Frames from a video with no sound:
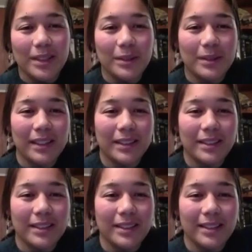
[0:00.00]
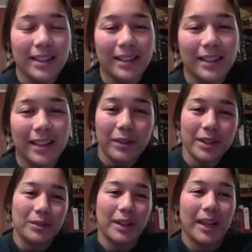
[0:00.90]
I was elected to Taranaki
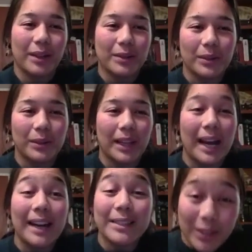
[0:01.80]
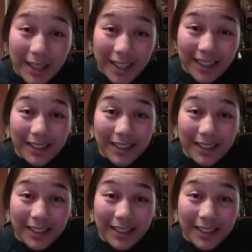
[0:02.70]
Regional Council last year.